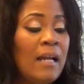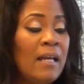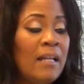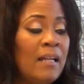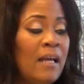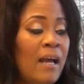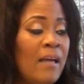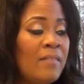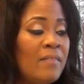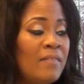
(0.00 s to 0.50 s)

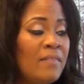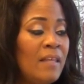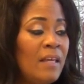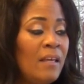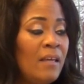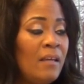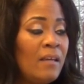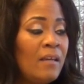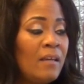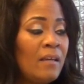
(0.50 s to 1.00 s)
And I
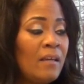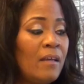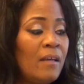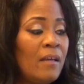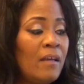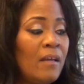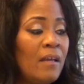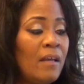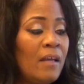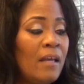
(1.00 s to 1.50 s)
think
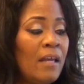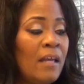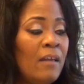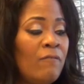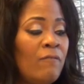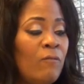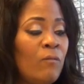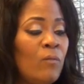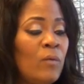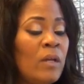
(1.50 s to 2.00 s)

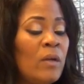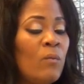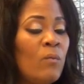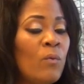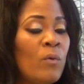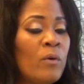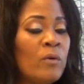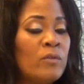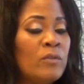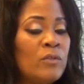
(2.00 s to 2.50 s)
if we
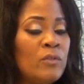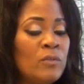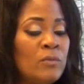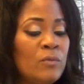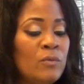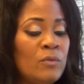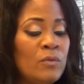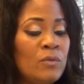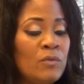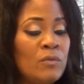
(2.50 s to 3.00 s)
were
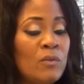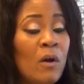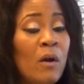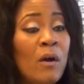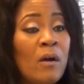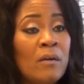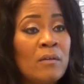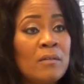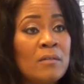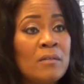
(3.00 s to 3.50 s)
to
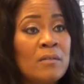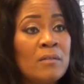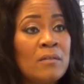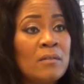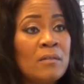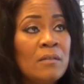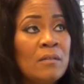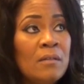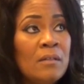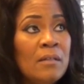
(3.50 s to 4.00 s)

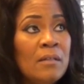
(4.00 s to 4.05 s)
start,